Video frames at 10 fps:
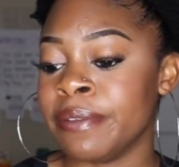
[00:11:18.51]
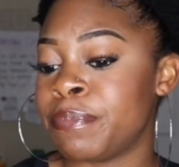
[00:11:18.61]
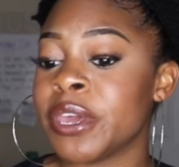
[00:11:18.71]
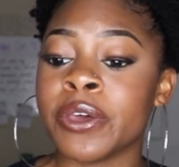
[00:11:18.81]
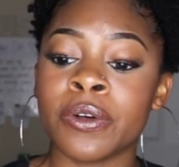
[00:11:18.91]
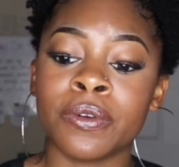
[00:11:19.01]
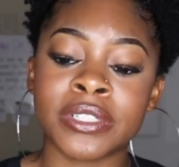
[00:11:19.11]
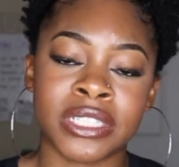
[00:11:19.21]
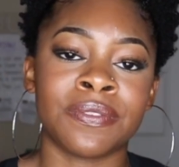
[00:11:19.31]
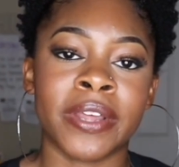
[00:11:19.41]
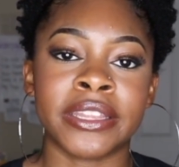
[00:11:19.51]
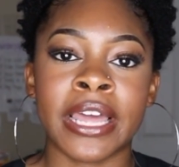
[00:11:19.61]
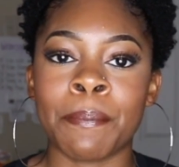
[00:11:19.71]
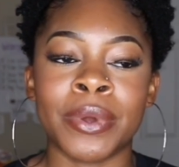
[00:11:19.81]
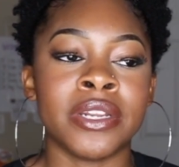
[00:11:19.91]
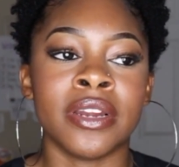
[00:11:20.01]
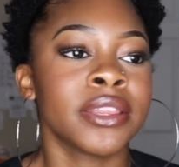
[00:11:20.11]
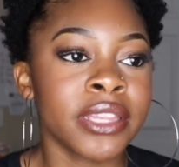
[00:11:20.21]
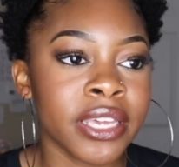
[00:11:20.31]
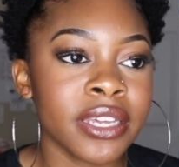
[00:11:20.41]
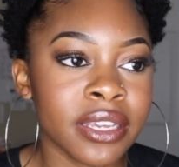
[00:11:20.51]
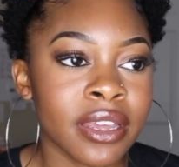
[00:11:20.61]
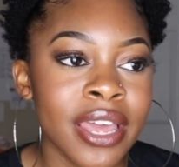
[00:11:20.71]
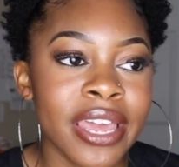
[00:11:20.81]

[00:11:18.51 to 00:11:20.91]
pills and stuff like that, but nothing